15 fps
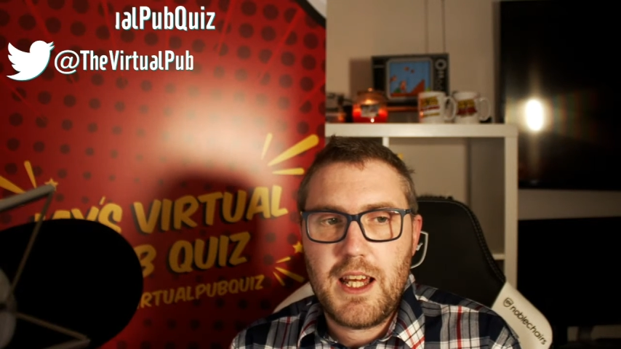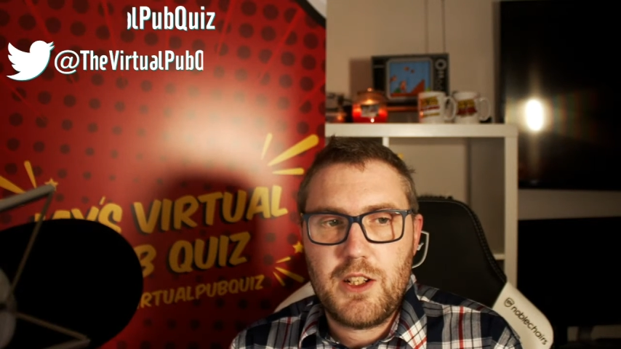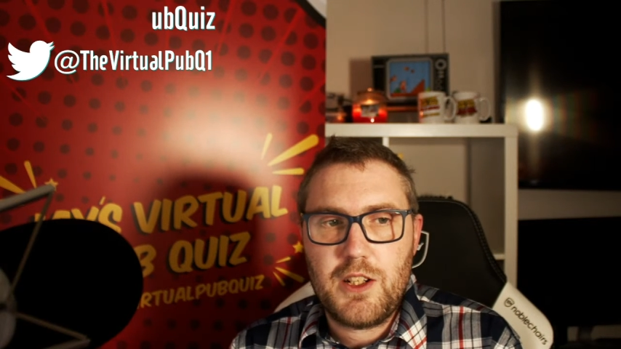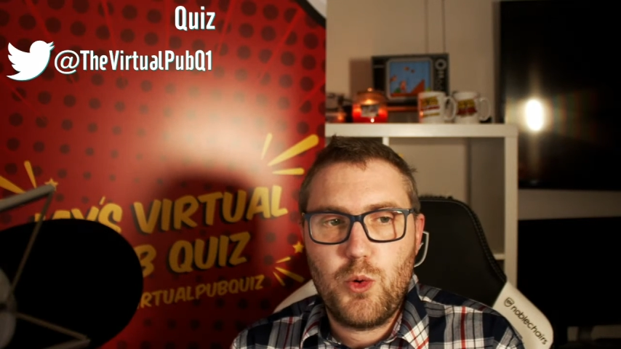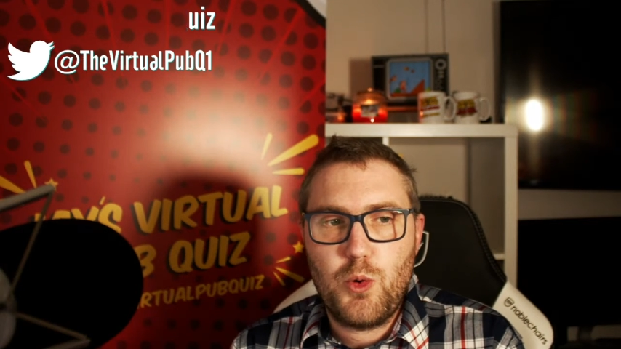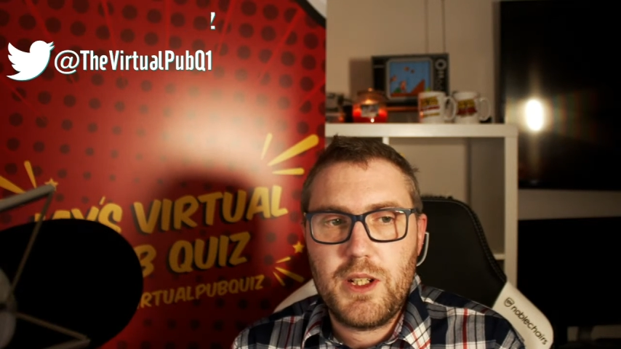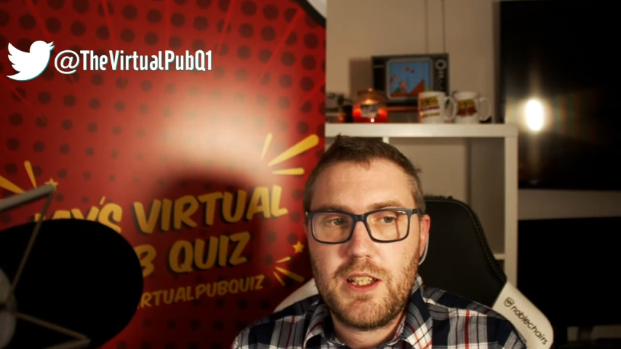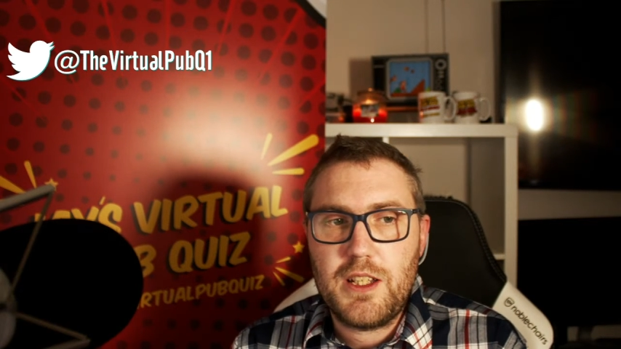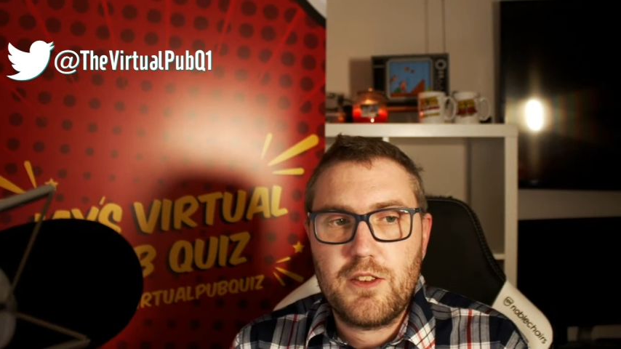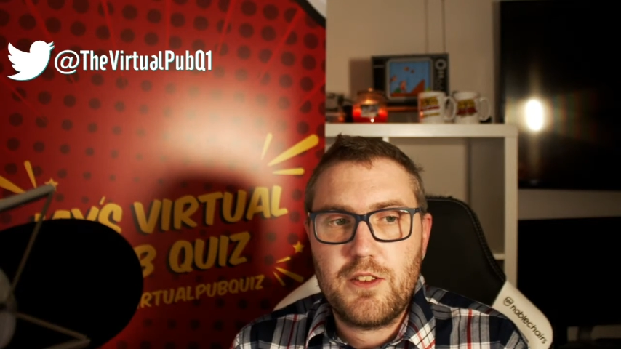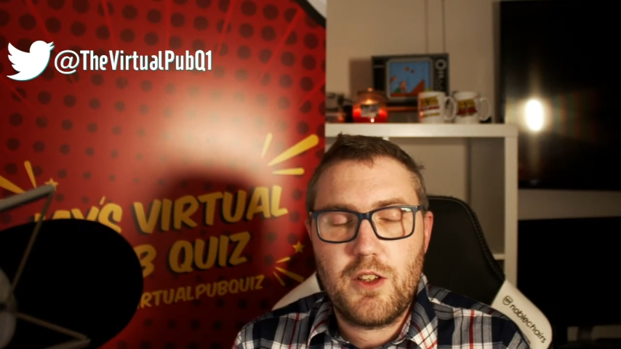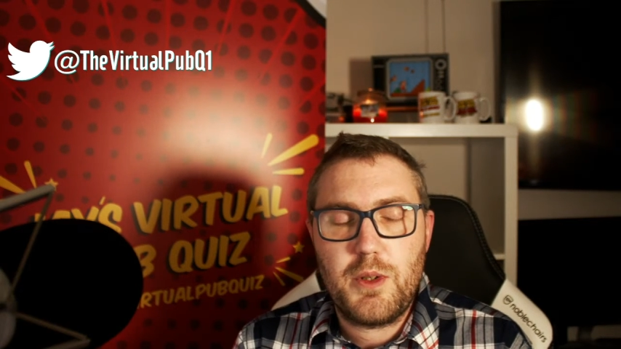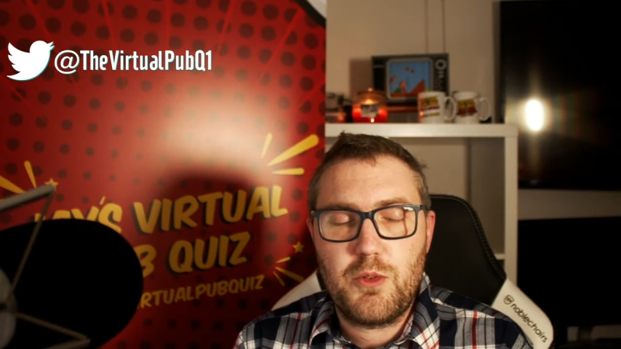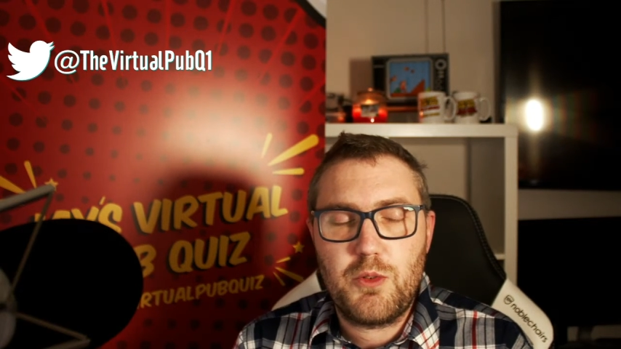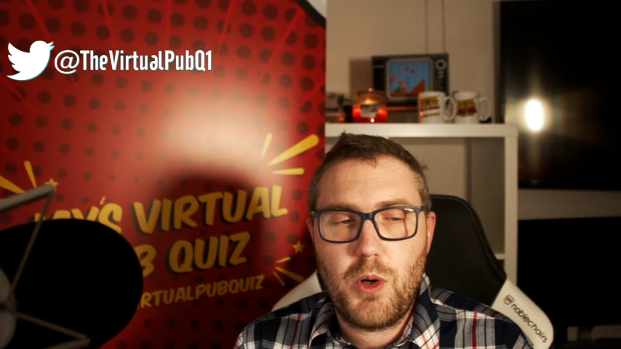and all you need to
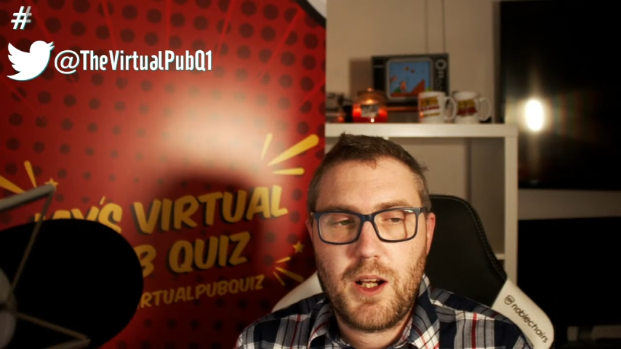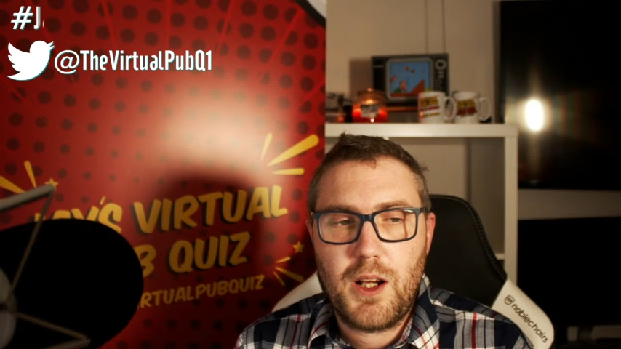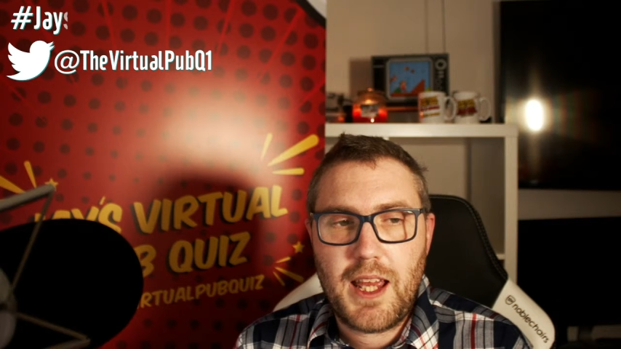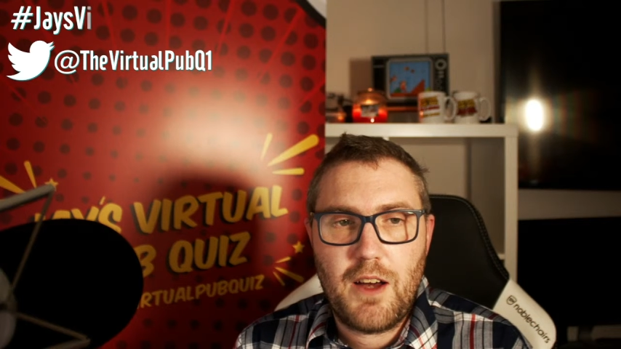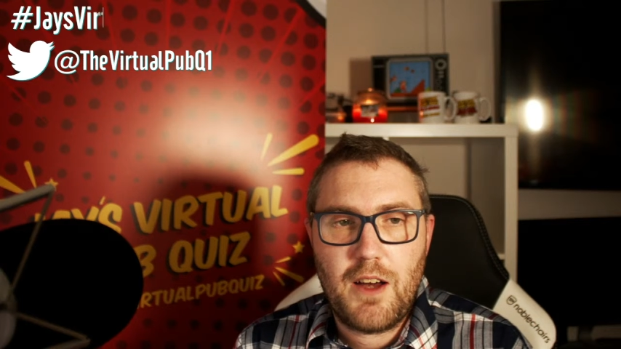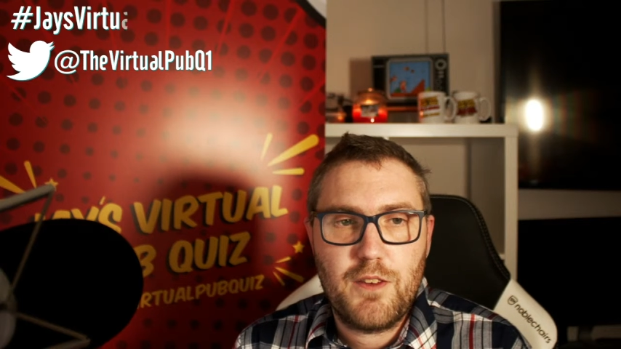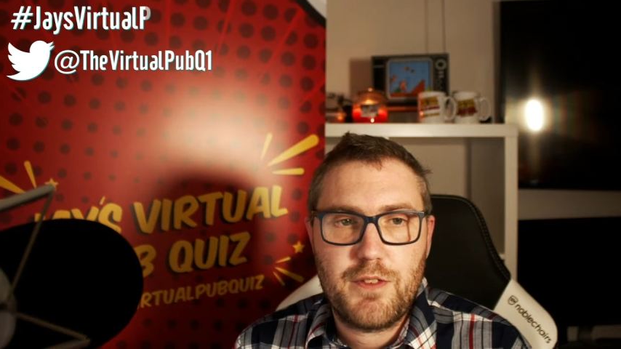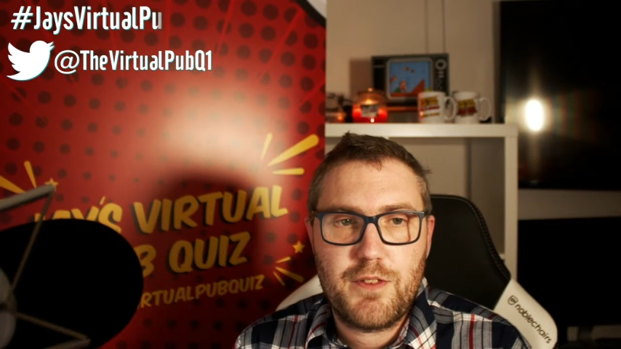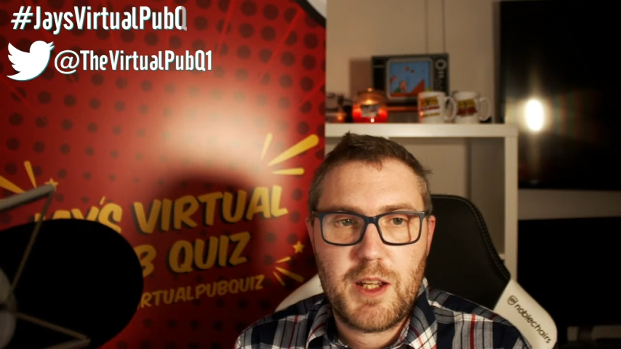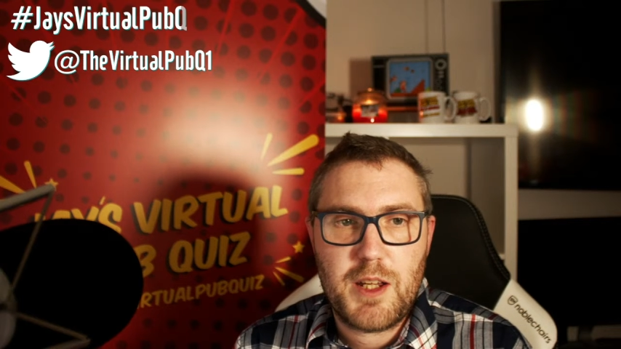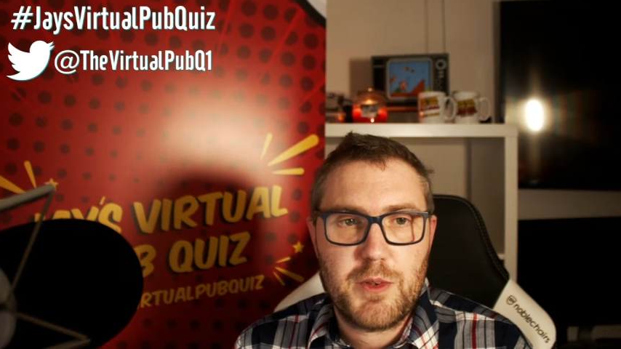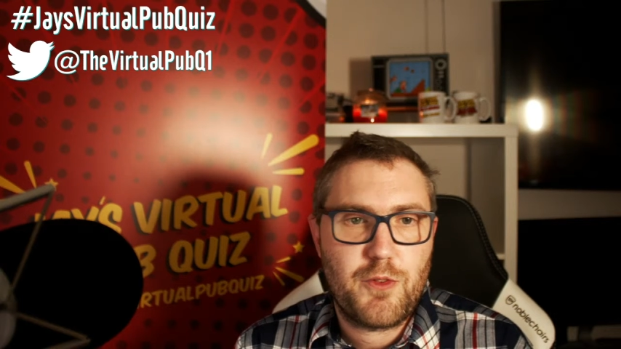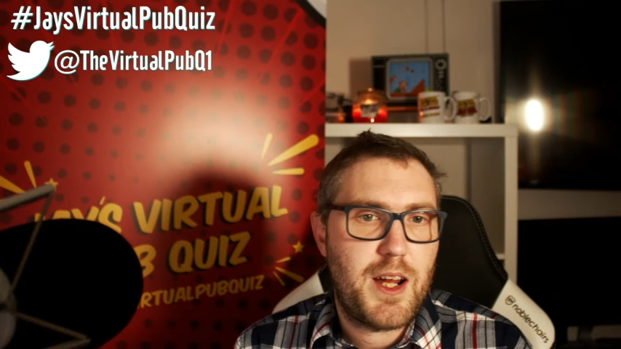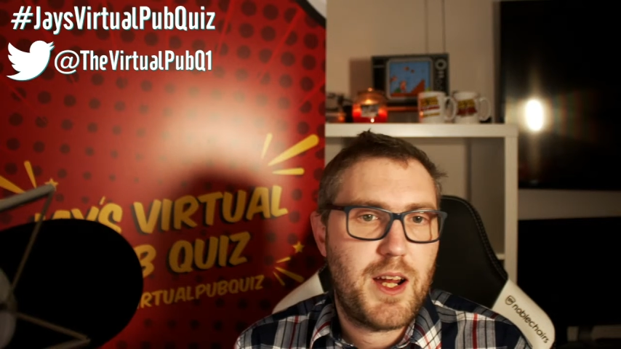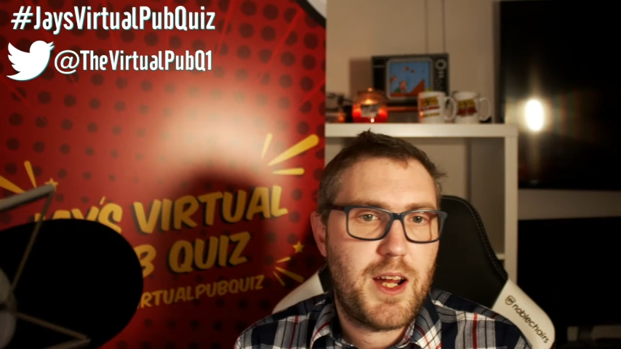do is work out the
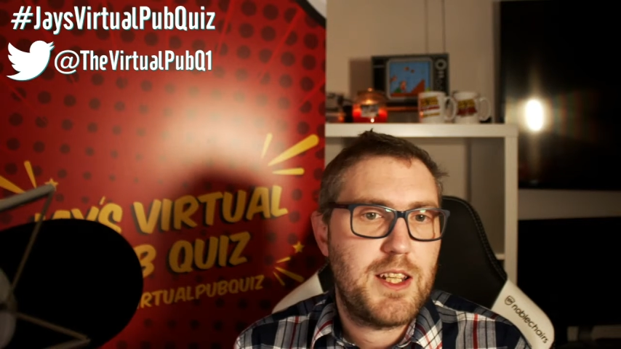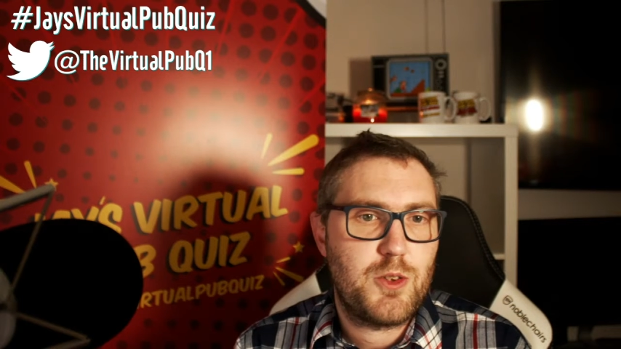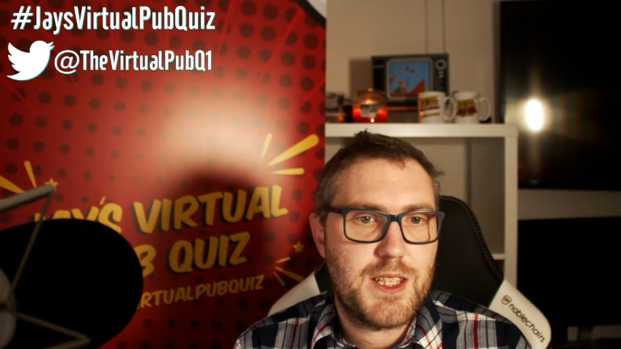famous phrase